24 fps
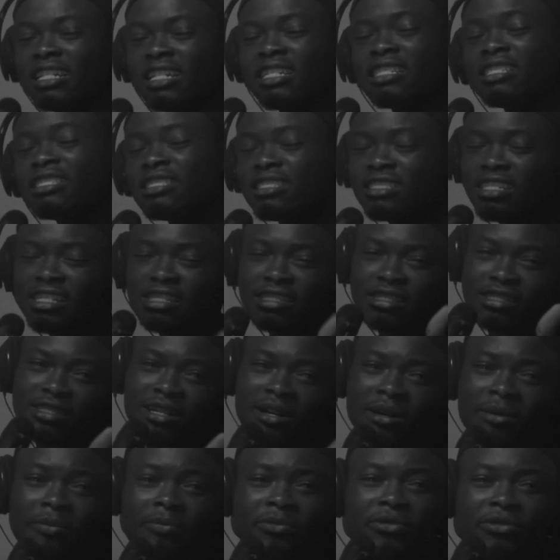Is there
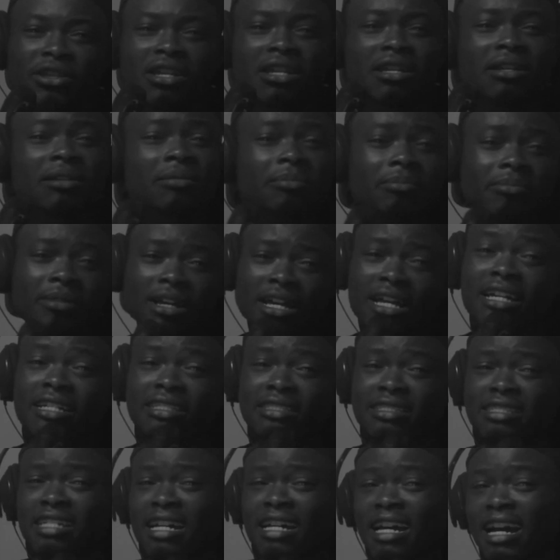something
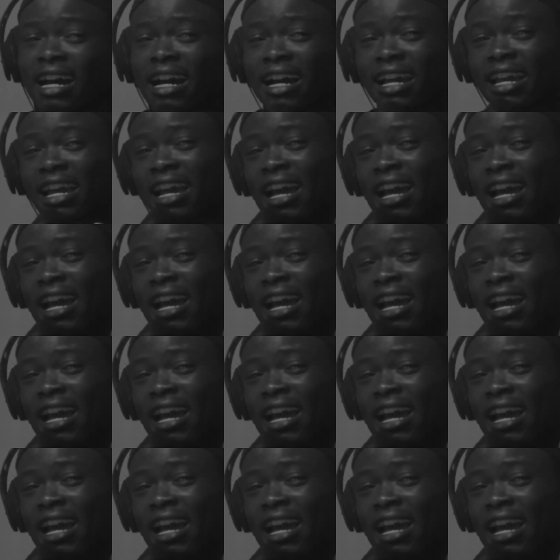better,